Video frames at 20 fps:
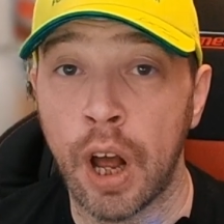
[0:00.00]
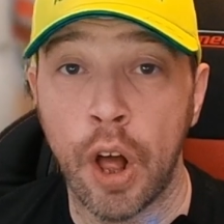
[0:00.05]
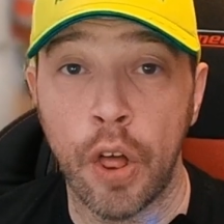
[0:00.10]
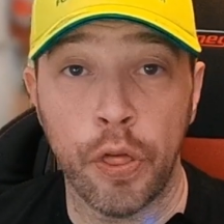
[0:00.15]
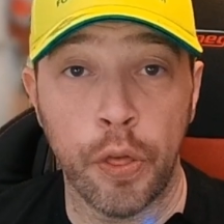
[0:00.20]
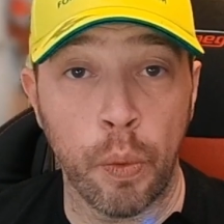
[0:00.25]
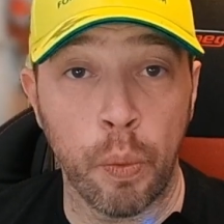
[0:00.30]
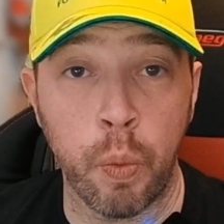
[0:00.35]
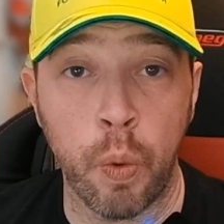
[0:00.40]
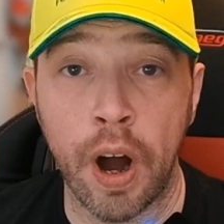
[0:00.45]

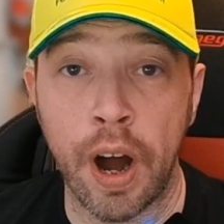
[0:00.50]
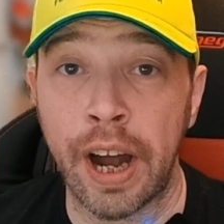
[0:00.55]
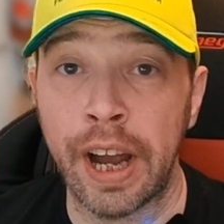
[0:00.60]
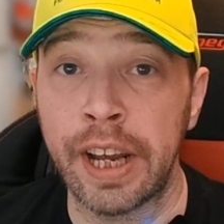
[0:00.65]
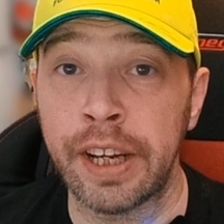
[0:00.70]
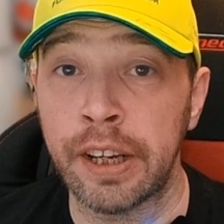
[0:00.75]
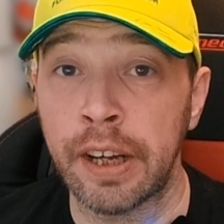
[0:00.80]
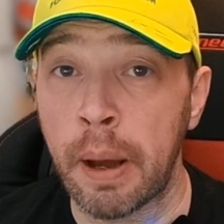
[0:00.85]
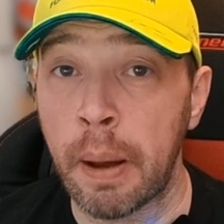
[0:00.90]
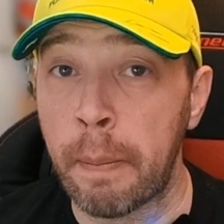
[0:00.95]
The
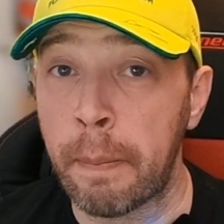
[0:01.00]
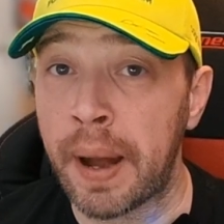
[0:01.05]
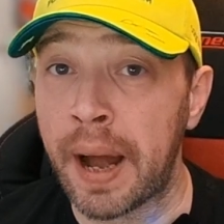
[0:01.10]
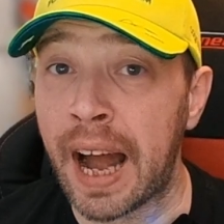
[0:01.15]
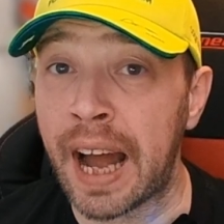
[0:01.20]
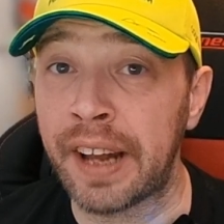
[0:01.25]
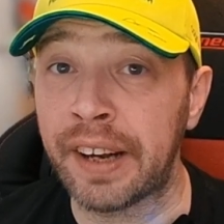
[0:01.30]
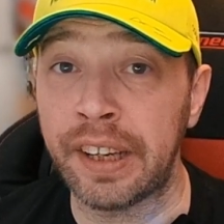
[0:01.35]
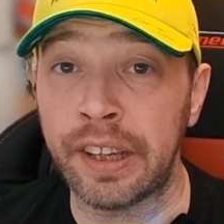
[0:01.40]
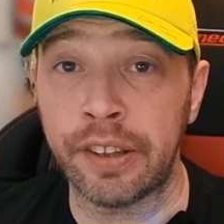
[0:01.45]
wide
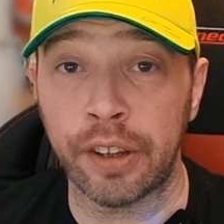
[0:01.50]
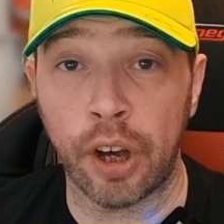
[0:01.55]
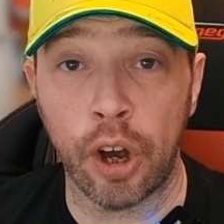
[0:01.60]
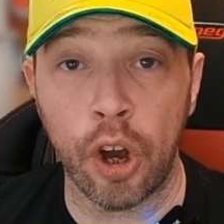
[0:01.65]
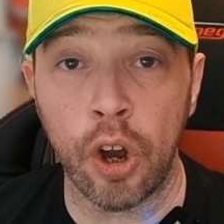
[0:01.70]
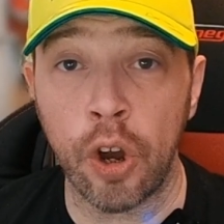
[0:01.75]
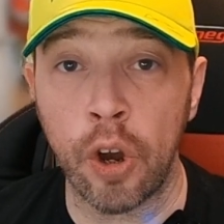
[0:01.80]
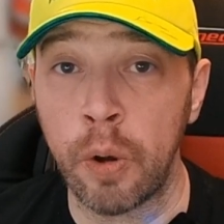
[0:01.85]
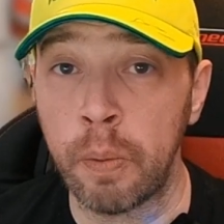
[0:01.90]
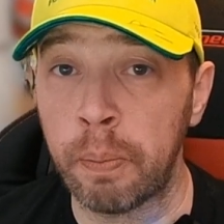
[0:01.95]
padded
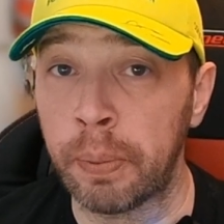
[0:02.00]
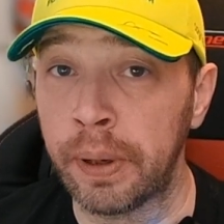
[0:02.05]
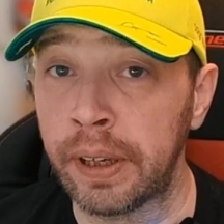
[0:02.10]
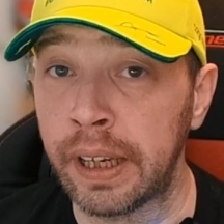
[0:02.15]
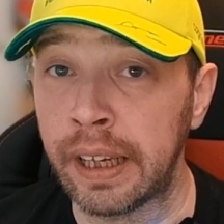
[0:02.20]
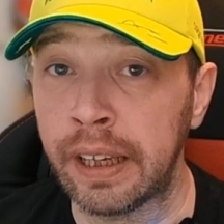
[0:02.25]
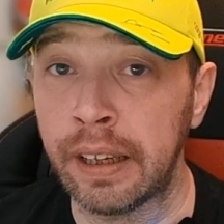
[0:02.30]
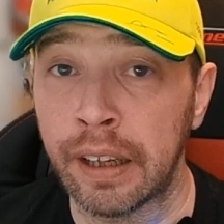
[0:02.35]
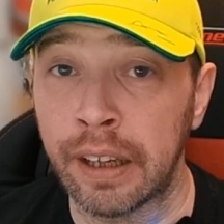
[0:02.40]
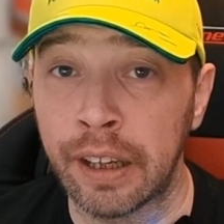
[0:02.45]

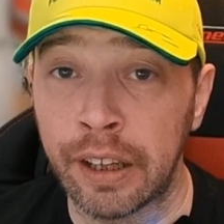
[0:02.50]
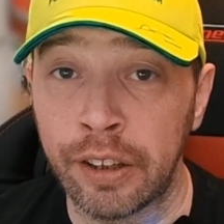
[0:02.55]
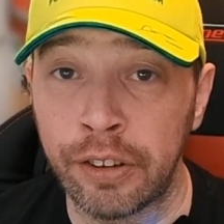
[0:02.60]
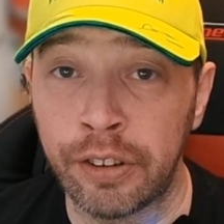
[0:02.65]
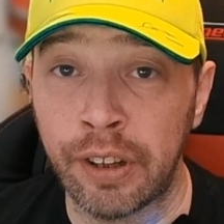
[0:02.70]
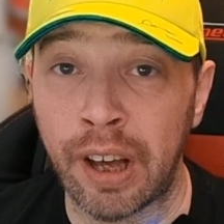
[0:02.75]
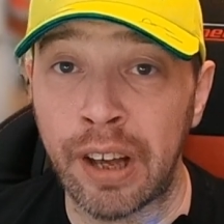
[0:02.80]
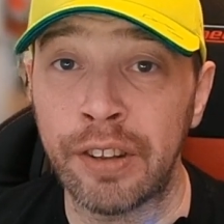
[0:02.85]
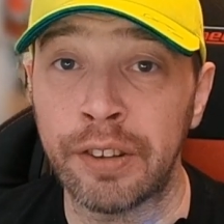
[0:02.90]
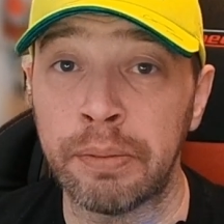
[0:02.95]
opening
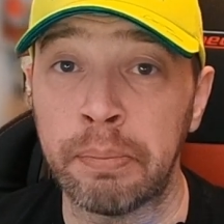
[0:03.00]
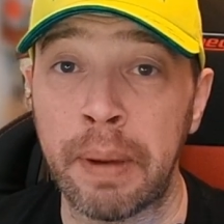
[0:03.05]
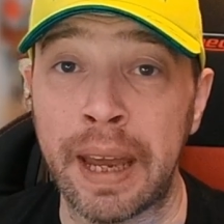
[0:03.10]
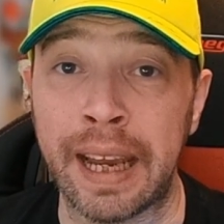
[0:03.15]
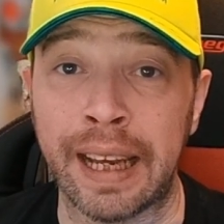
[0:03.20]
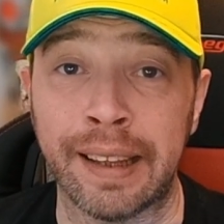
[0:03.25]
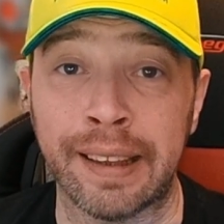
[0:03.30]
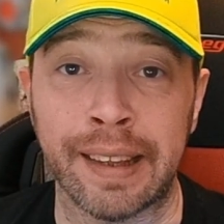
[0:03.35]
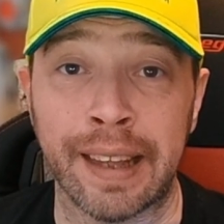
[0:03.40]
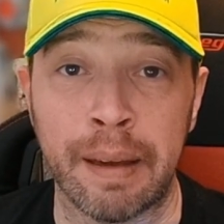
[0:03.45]
does
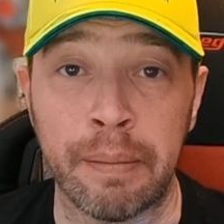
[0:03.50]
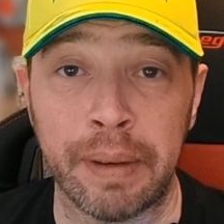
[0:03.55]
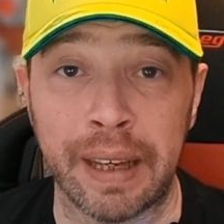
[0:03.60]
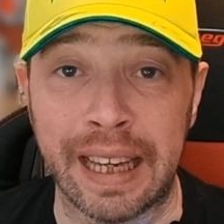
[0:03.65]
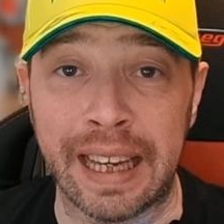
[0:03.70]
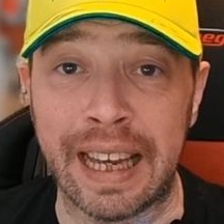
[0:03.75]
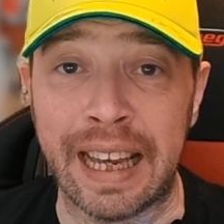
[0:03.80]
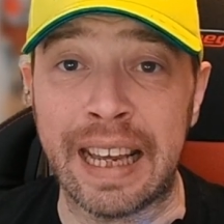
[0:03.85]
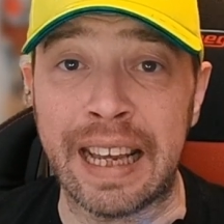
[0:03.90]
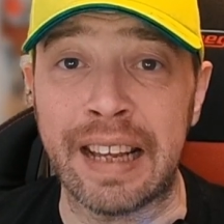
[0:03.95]
make them
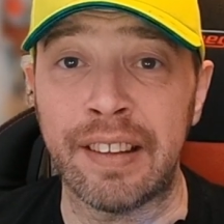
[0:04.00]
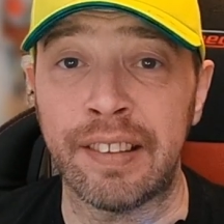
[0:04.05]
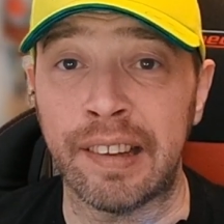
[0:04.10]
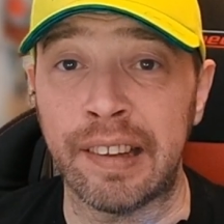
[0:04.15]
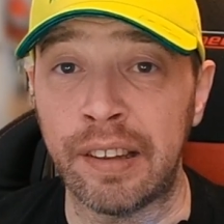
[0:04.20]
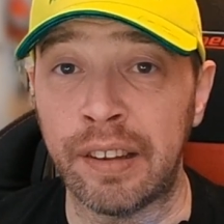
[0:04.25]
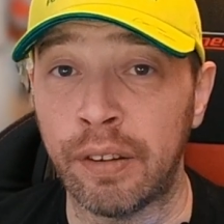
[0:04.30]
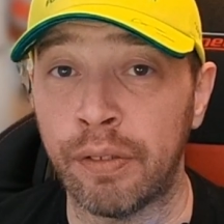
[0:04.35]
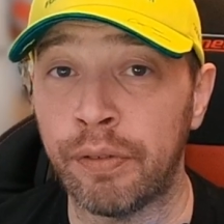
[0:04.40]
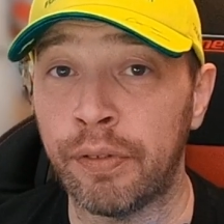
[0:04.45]
easy
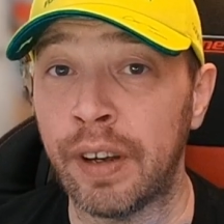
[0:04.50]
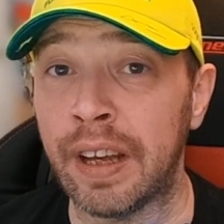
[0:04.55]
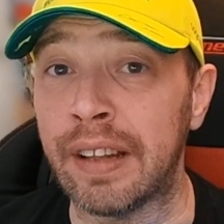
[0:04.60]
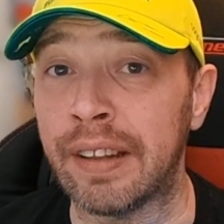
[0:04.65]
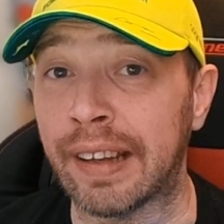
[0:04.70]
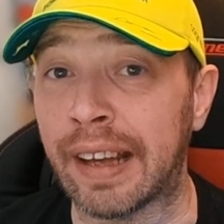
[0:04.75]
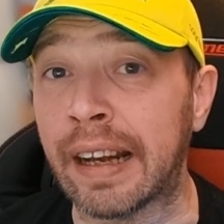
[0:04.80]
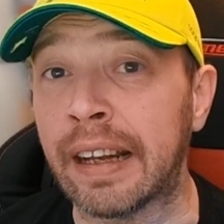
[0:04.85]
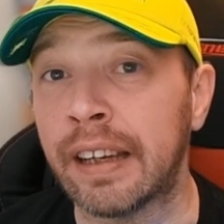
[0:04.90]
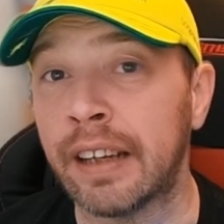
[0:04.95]
to fit
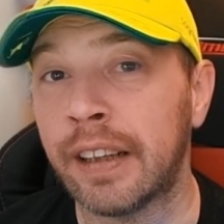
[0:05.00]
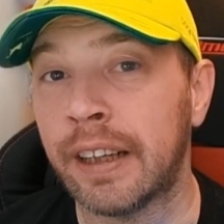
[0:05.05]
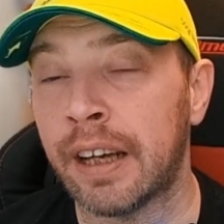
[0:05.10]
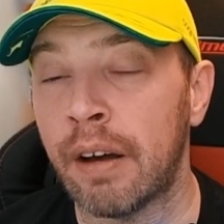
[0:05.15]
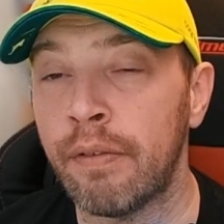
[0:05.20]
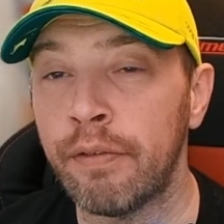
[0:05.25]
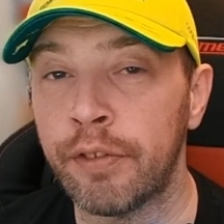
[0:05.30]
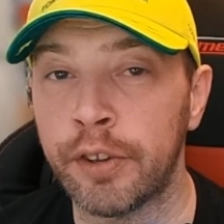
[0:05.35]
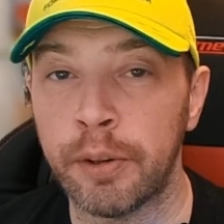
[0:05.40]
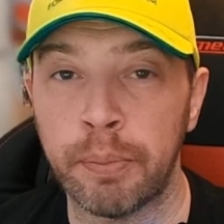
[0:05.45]
and
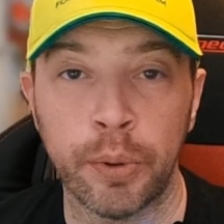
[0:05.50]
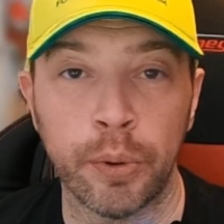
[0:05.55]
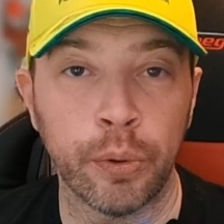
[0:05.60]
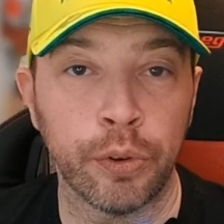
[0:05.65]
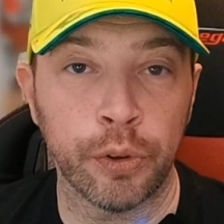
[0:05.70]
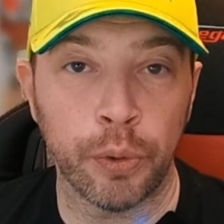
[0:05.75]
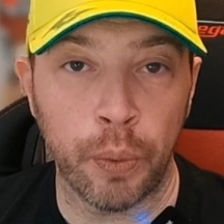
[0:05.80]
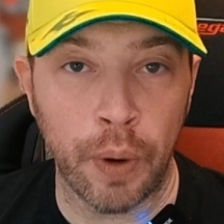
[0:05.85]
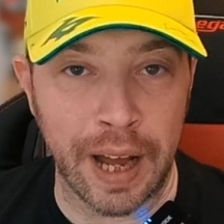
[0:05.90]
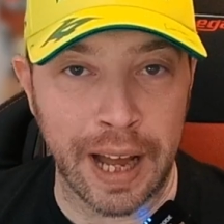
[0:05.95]
comfortable
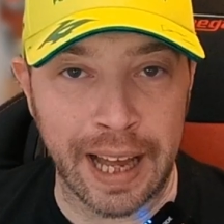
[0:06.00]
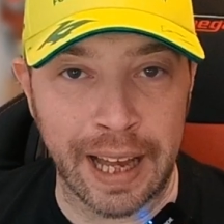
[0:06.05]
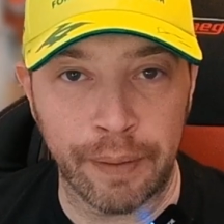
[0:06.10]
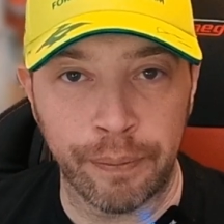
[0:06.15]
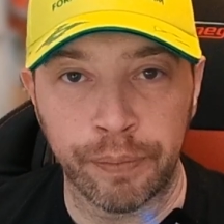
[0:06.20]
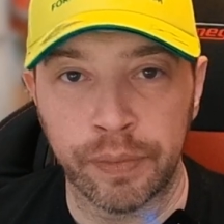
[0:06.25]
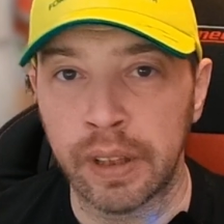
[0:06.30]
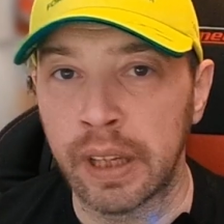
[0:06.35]
to wear,